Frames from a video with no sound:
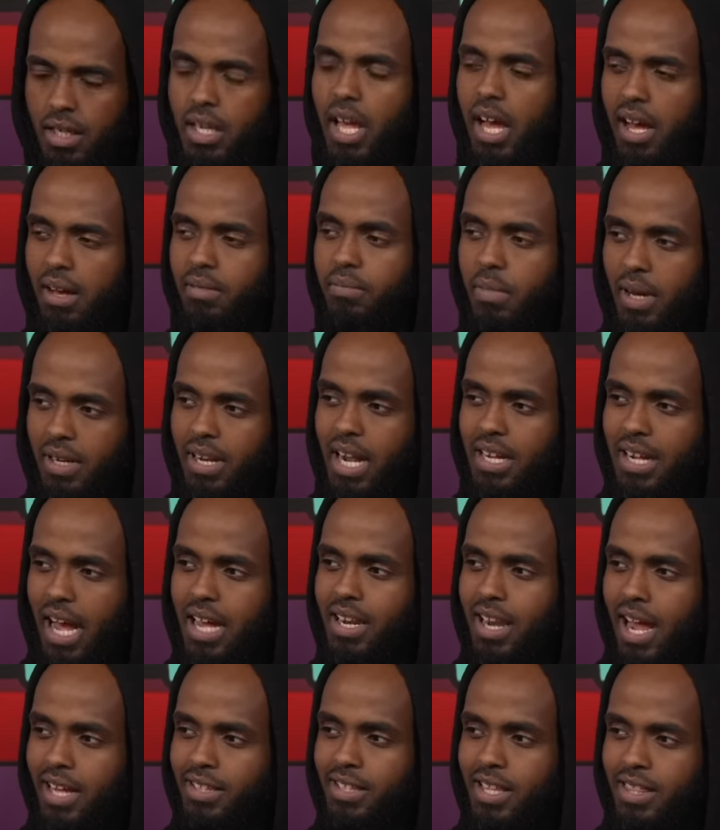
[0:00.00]
Yeah, I'd
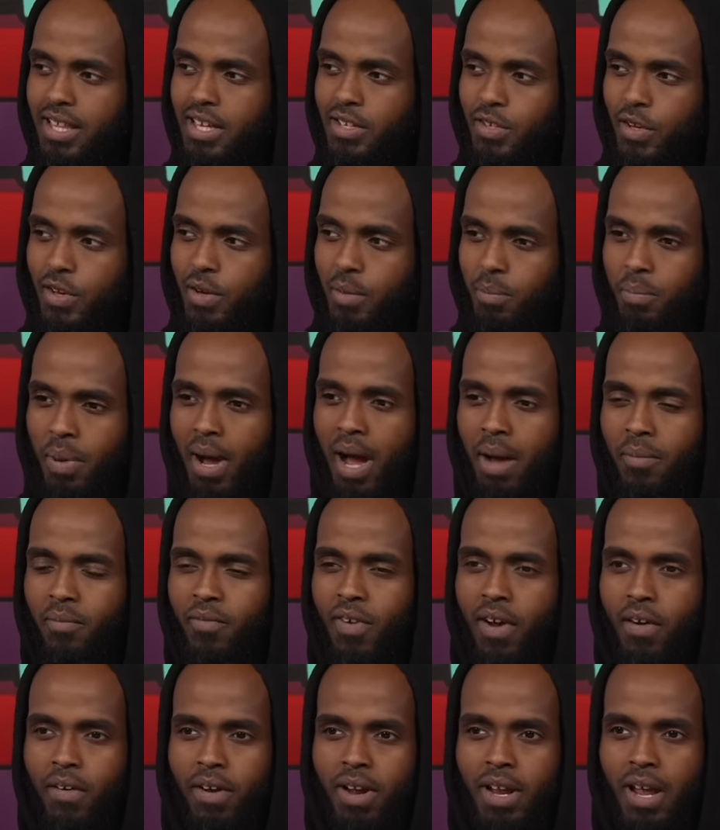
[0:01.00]
like. I'd like to think so, but
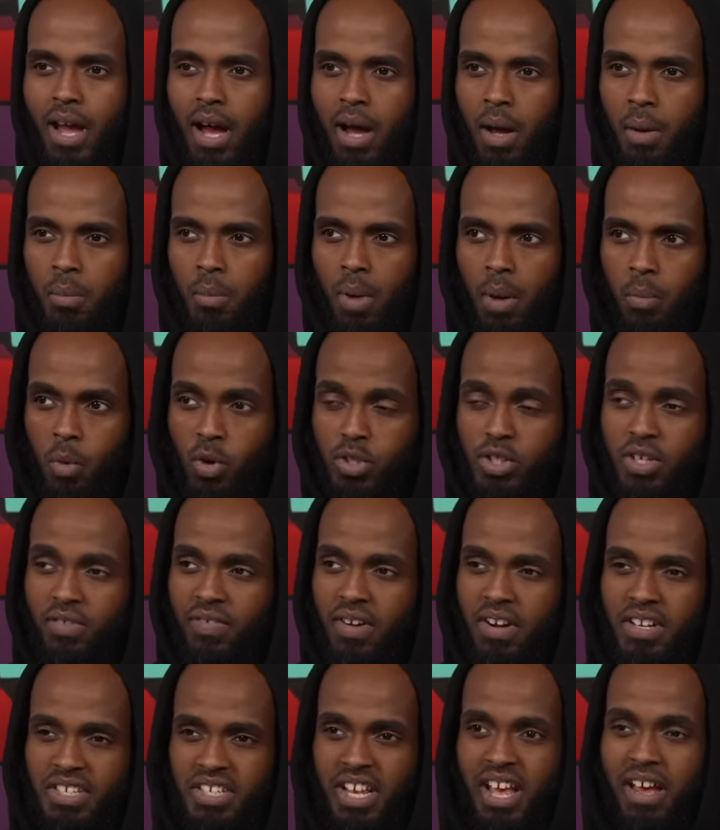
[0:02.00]
I'm mm. very. Um, I'm
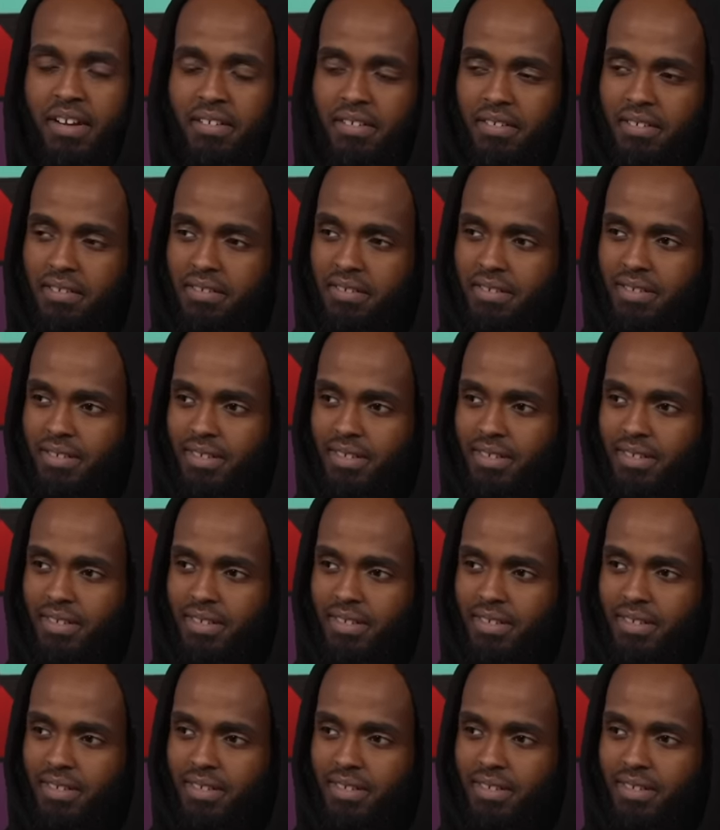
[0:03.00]
also very scared.